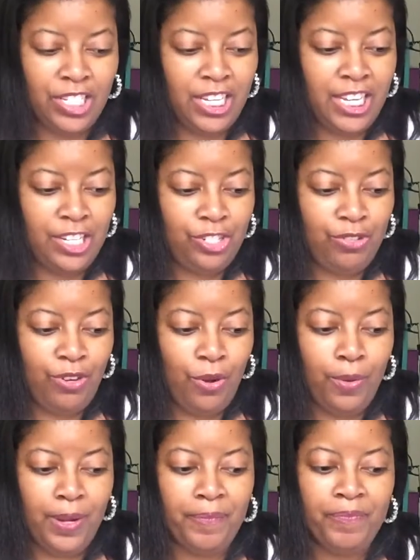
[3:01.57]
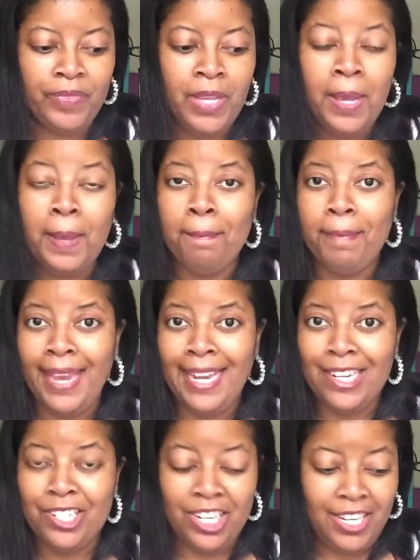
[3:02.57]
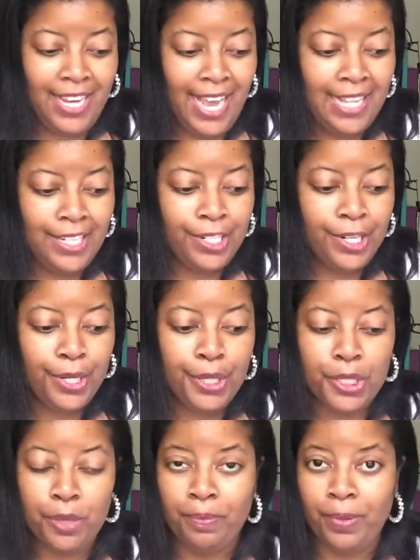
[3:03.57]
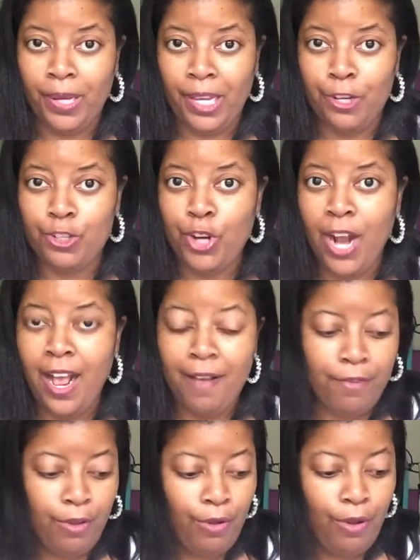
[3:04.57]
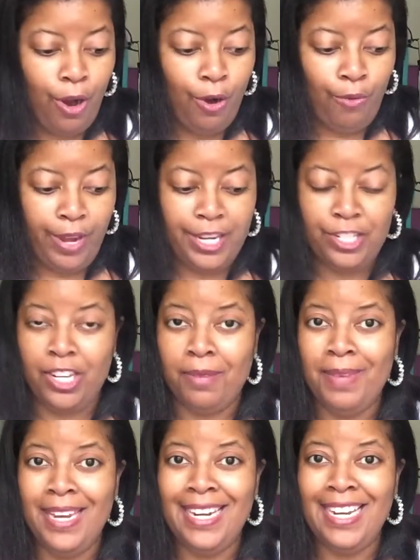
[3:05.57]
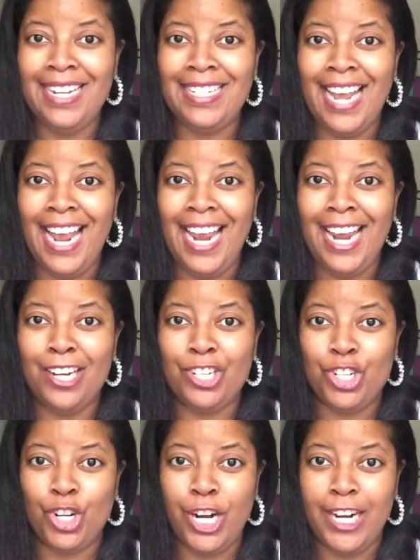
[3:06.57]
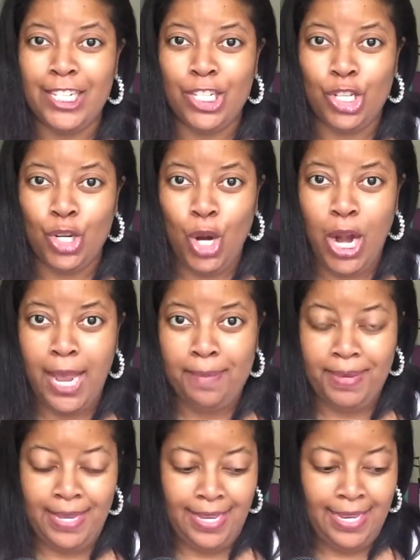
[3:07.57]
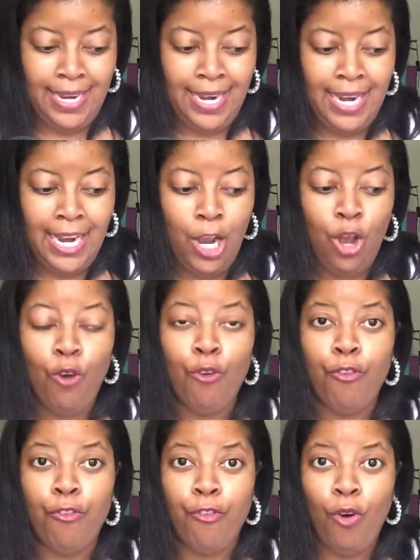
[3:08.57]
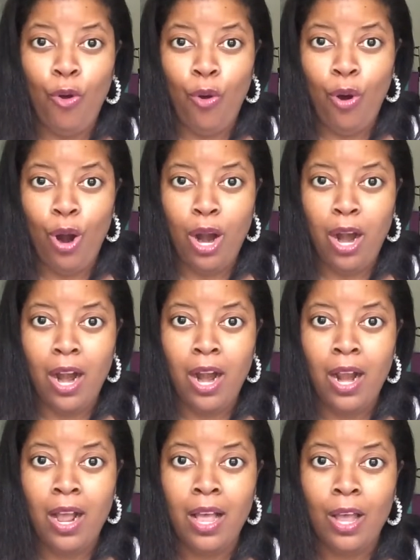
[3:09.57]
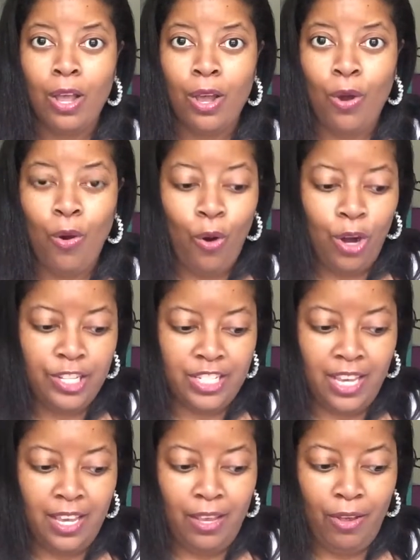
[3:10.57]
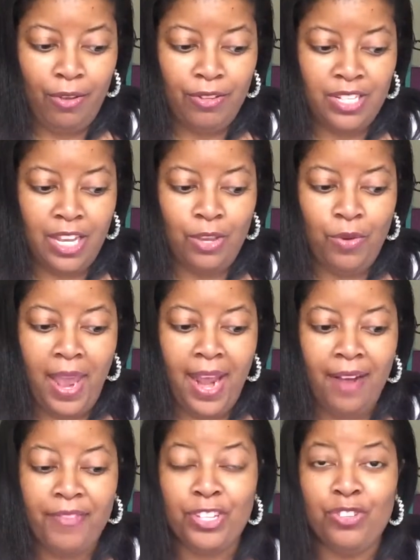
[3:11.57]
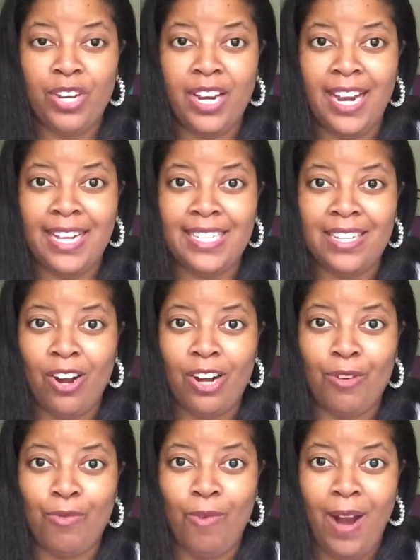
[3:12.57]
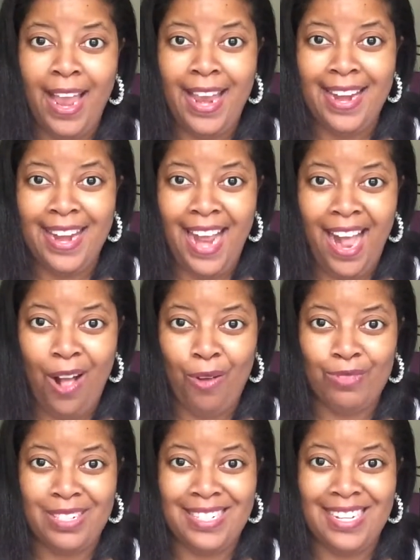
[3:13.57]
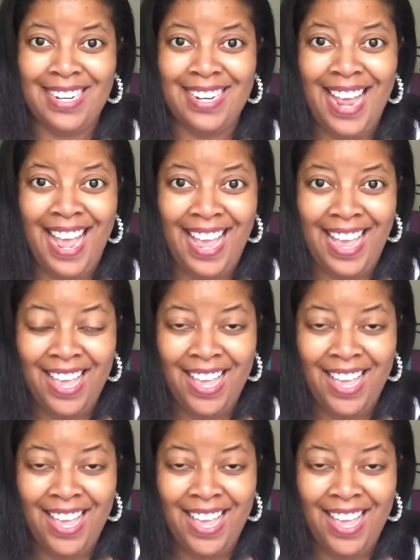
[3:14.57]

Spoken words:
to get you going. Managing calendars, booking travel, arranging meetings, and transcribing. 4 core skills that you have that you could get started right now, today.